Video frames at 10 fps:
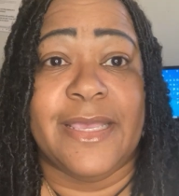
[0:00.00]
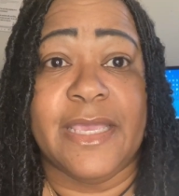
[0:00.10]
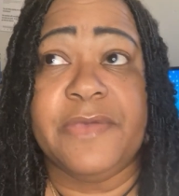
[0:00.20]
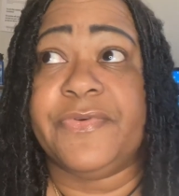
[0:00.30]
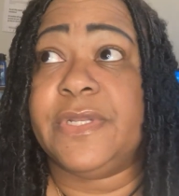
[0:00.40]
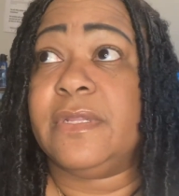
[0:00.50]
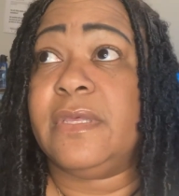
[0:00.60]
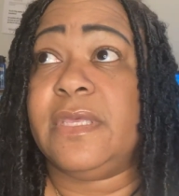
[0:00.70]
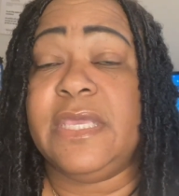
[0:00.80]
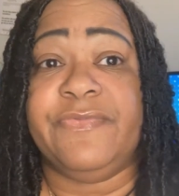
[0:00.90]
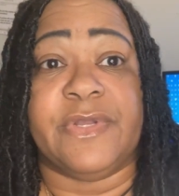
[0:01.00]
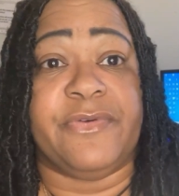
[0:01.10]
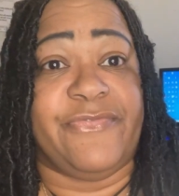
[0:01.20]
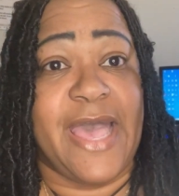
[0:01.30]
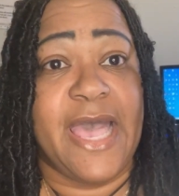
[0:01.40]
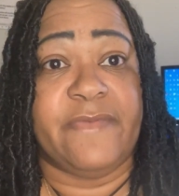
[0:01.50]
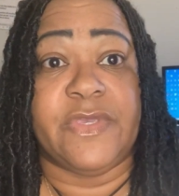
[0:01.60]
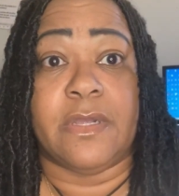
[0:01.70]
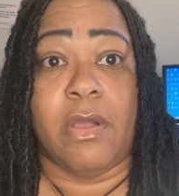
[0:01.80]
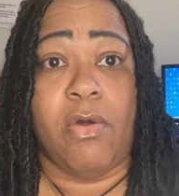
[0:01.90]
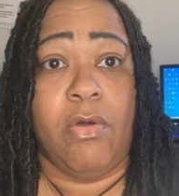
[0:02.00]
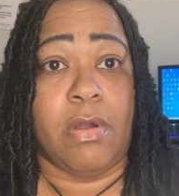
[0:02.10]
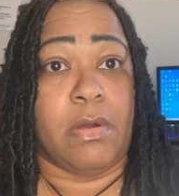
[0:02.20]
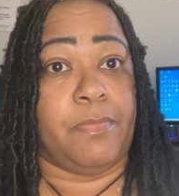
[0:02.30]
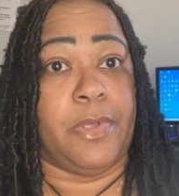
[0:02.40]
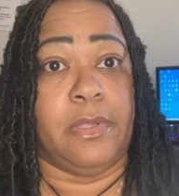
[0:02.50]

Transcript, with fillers: even even a 5 year arm.